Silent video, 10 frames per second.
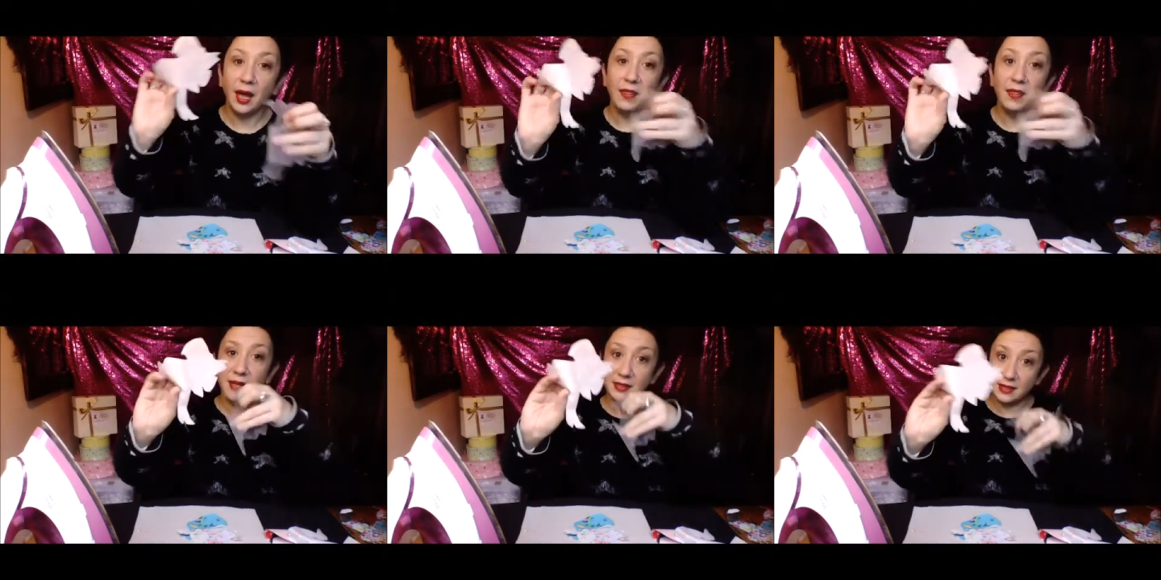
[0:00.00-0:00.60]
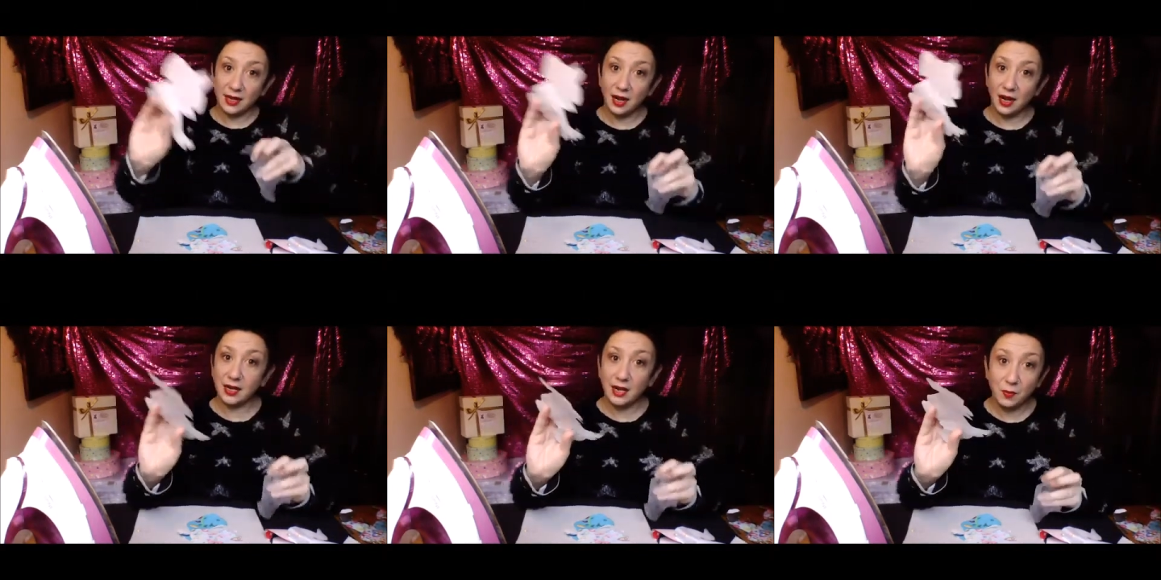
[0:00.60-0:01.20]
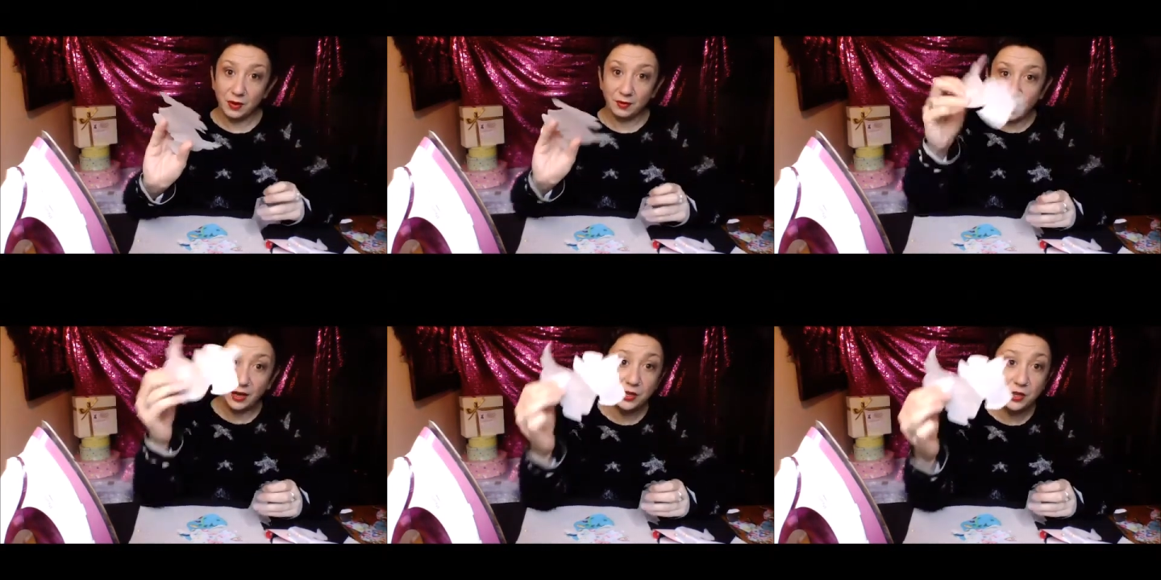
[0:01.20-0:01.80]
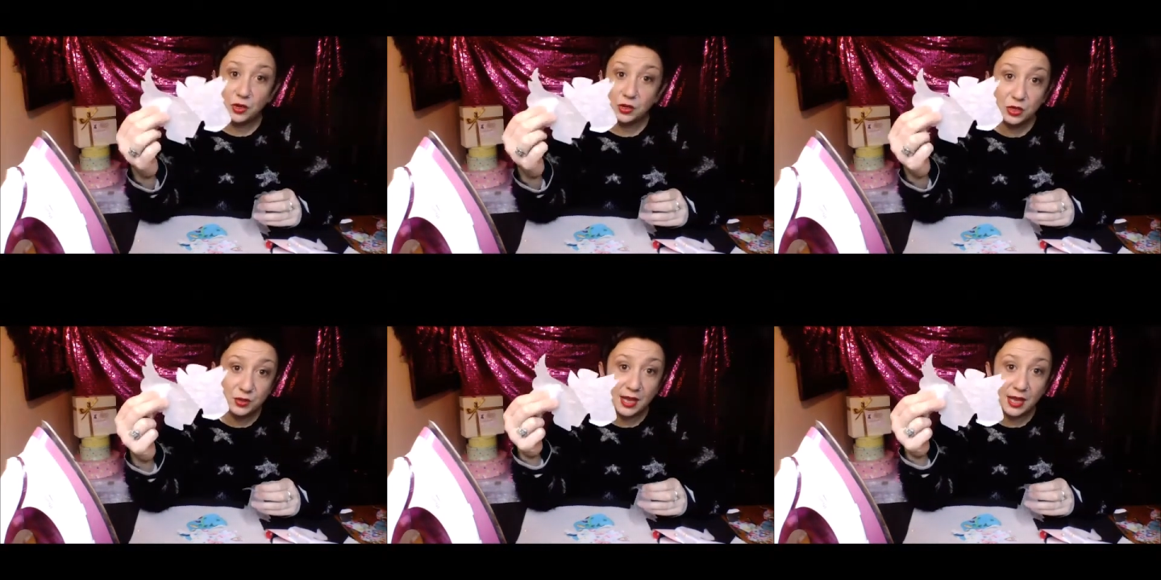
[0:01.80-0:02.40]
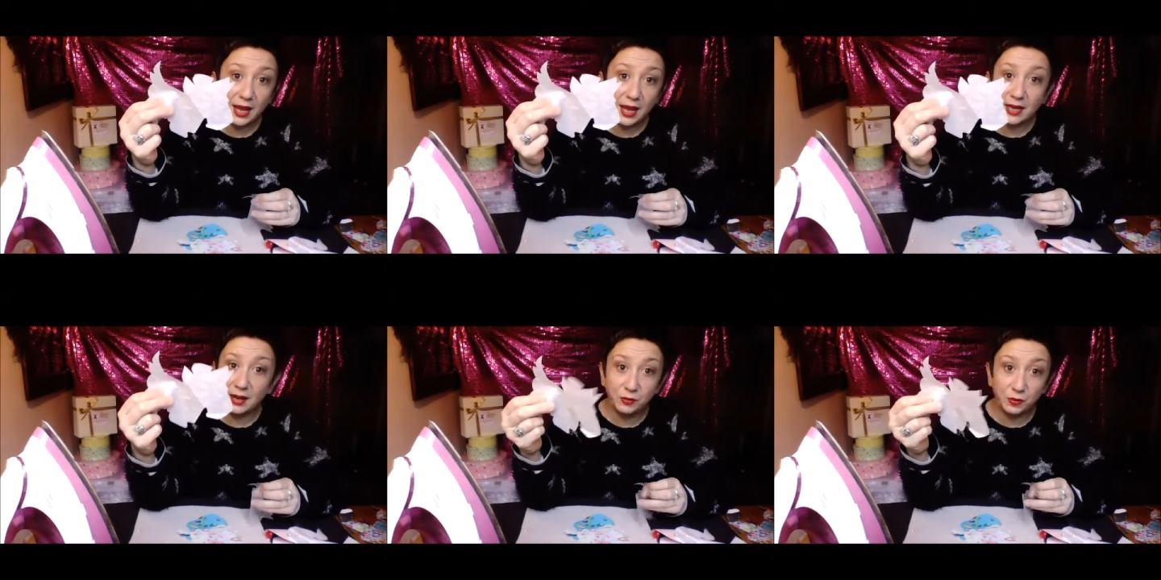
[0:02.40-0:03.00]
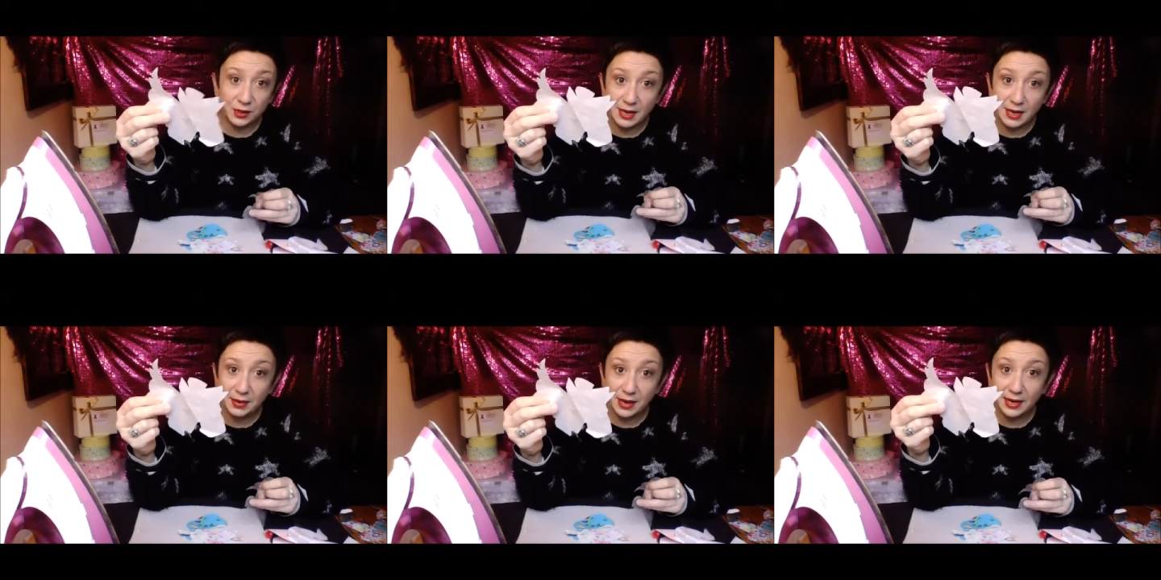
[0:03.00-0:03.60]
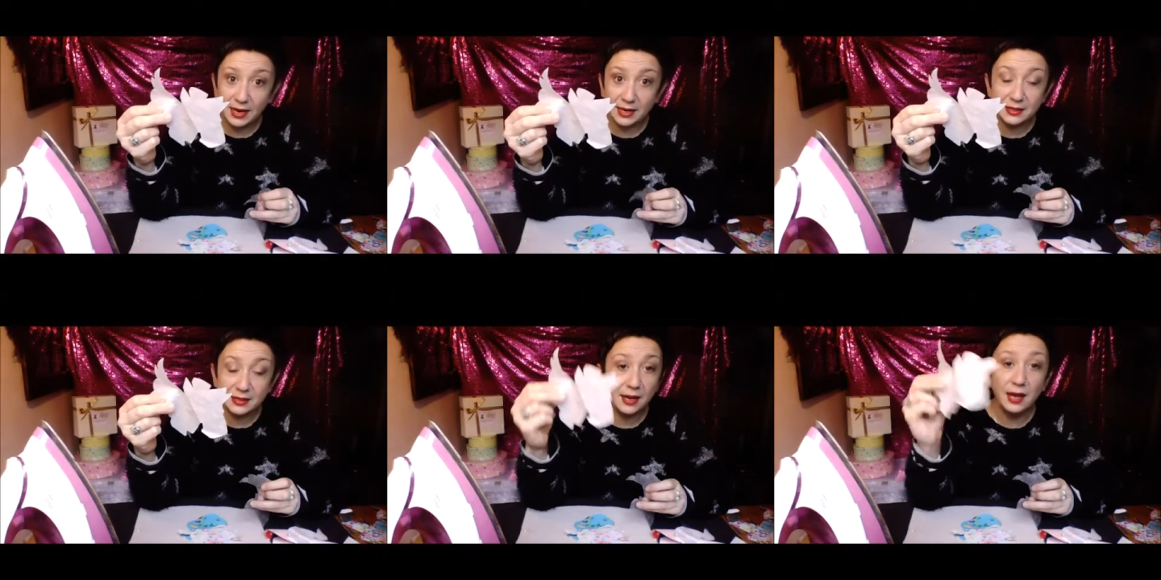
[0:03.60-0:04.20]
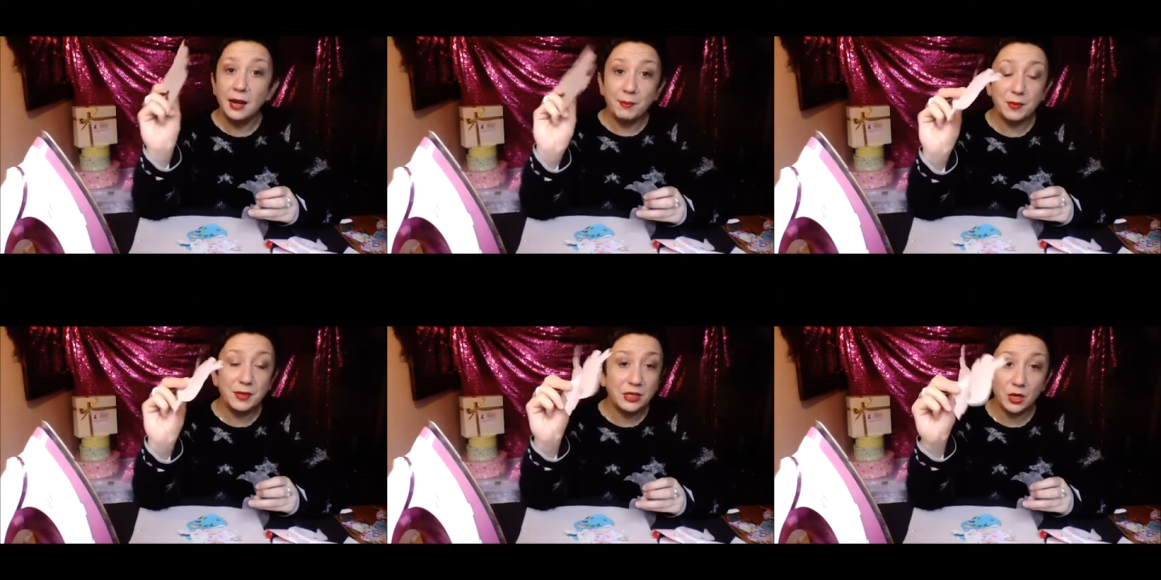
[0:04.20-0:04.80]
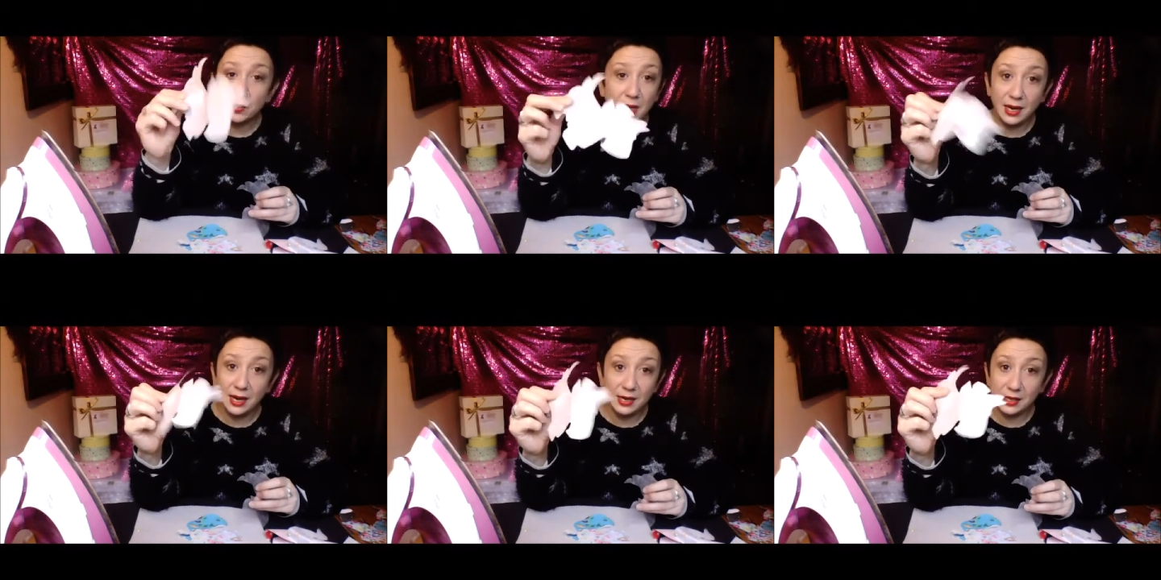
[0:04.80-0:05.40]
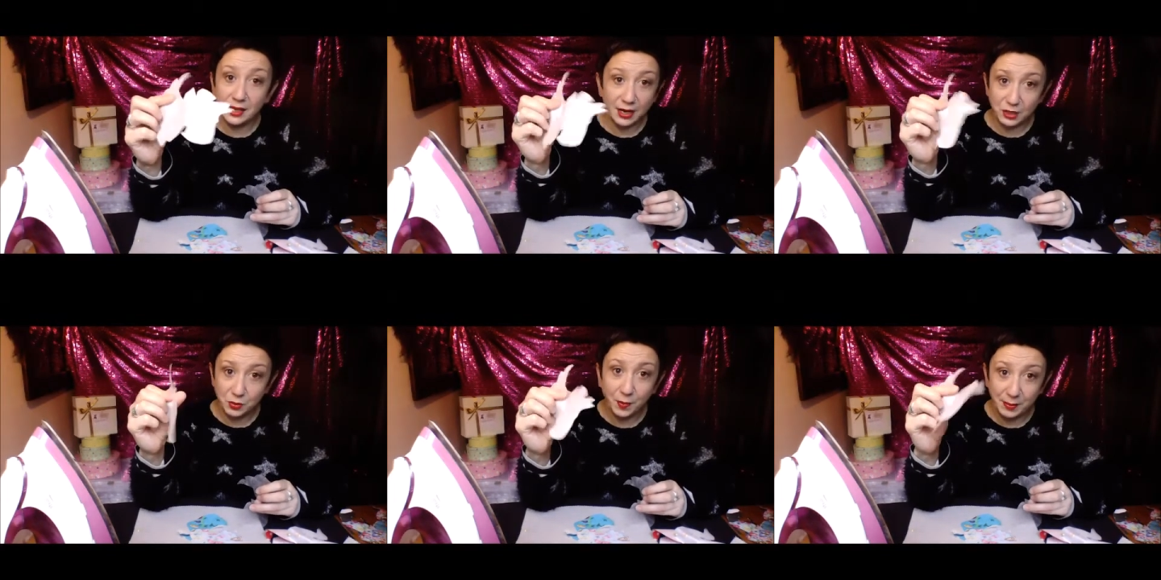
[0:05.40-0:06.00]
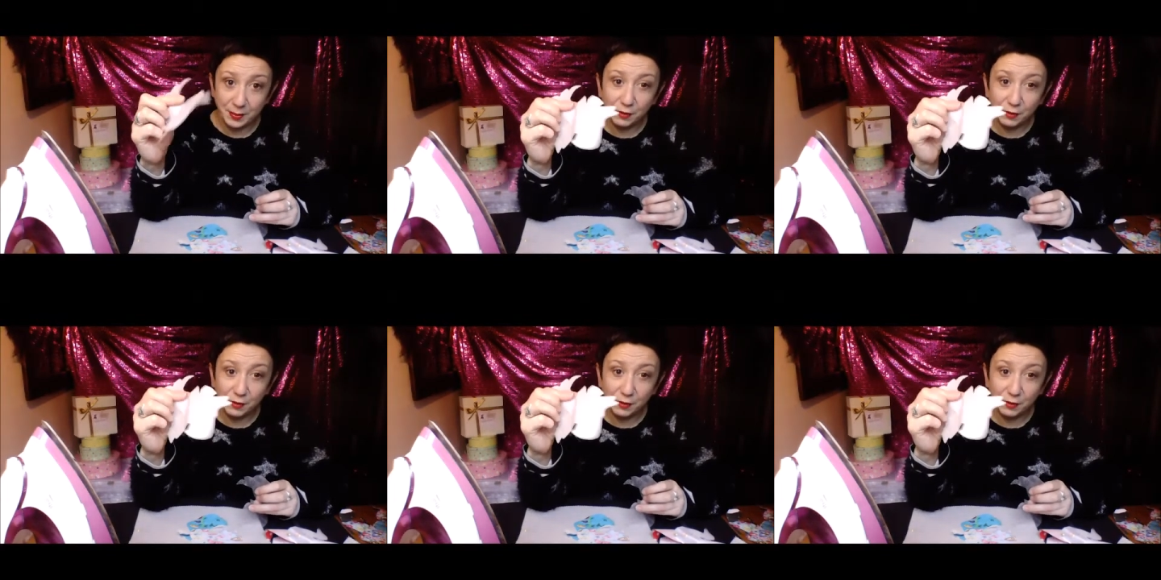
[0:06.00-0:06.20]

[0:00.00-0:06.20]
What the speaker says: And that's it. I get rid of that. You could use that again for a template later, but we don't need the actual paper.